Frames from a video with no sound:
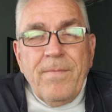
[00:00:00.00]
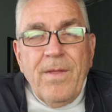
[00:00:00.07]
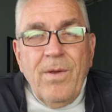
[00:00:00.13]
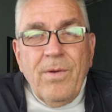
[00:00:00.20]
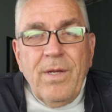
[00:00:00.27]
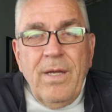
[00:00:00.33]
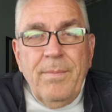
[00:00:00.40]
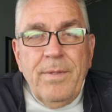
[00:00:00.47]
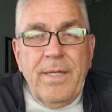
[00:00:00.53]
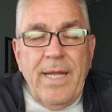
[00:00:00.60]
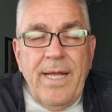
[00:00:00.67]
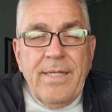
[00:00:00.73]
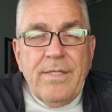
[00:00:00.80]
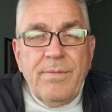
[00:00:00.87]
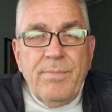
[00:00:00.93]
Okay. But it
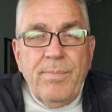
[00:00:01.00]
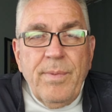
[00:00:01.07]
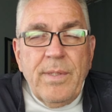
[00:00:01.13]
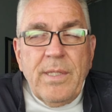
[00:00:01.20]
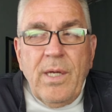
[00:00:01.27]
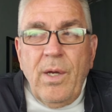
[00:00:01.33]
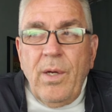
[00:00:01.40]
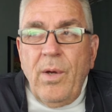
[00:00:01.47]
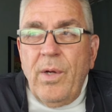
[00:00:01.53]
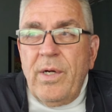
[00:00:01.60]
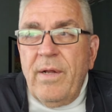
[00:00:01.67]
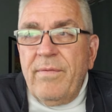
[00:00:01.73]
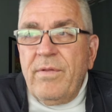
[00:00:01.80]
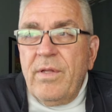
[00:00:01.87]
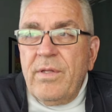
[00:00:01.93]
has gone
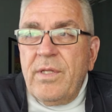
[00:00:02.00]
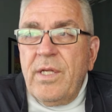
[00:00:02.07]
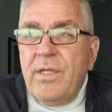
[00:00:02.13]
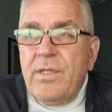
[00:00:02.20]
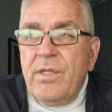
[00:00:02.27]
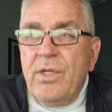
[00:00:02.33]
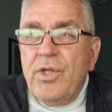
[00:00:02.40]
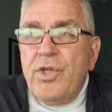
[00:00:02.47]
out to